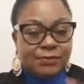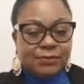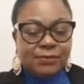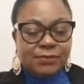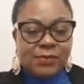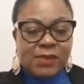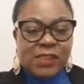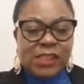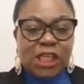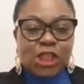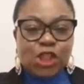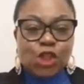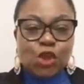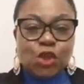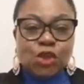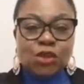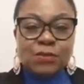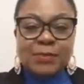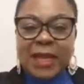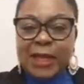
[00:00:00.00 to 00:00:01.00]

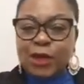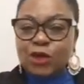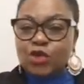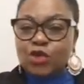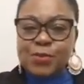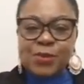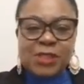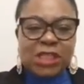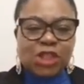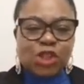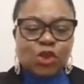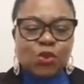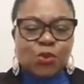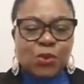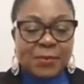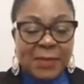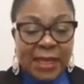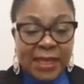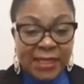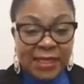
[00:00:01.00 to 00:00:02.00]
session, my group session
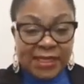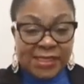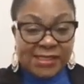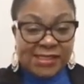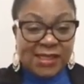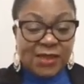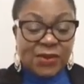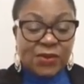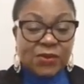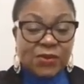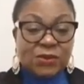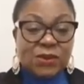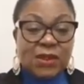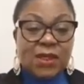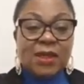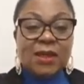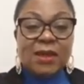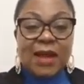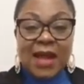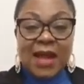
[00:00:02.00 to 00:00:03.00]
with my inner circle,
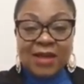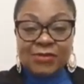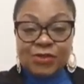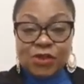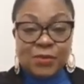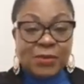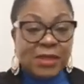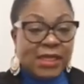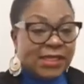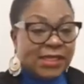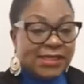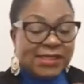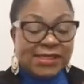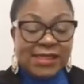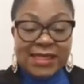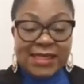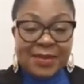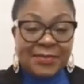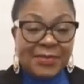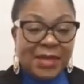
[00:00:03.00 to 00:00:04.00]
I have some ladies
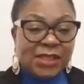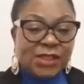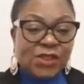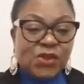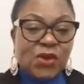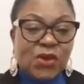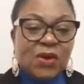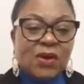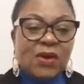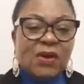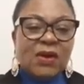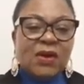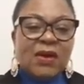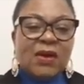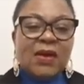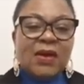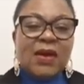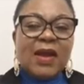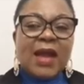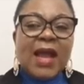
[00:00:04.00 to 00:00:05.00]
that I mentor,
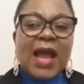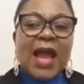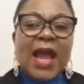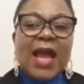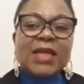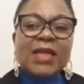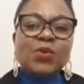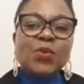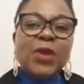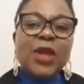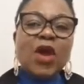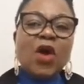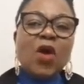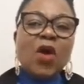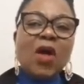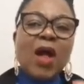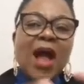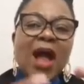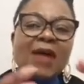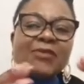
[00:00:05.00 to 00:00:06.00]
and we
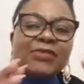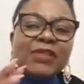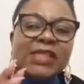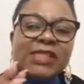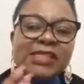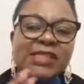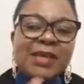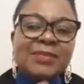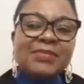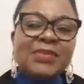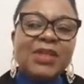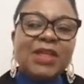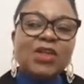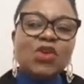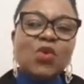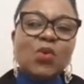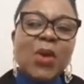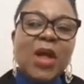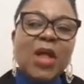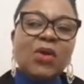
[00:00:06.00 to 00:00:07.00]
all have the same thing.
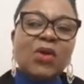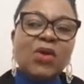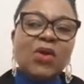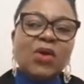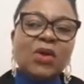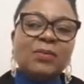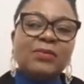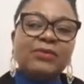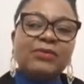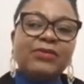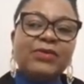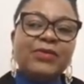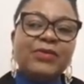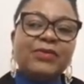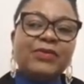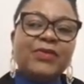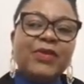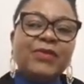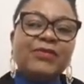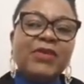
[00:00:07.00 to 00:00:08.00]
You're welcome,
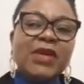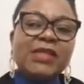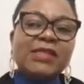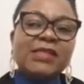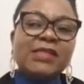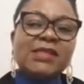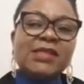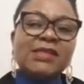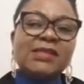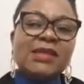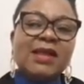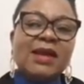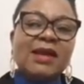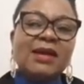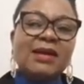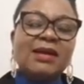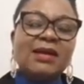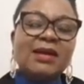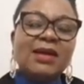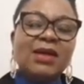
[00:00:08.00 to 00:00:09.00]

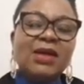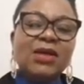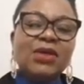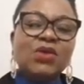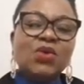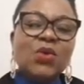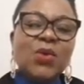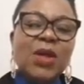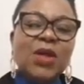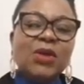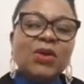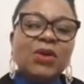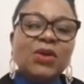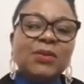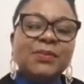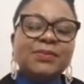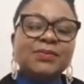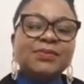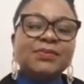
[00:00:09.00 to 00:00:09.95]
Francisca. You're welcome.